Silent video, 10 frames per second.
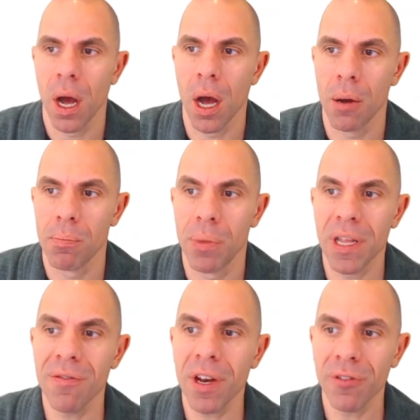But
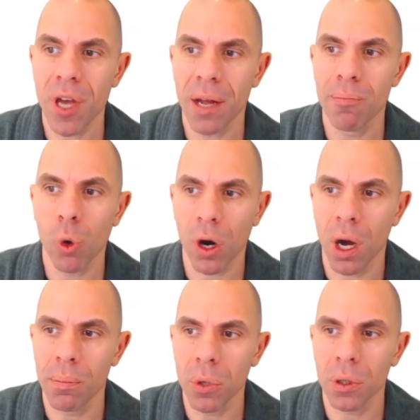even if you had more
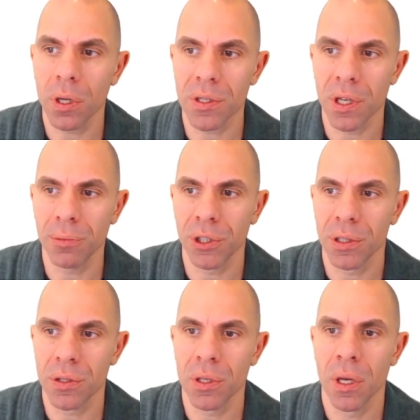humble
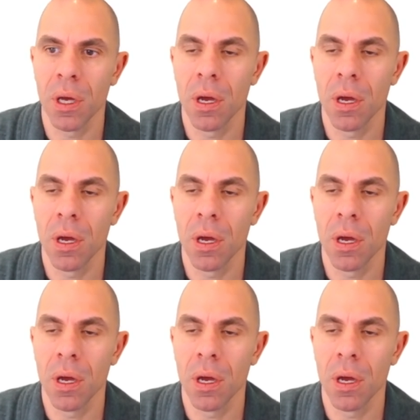assumptions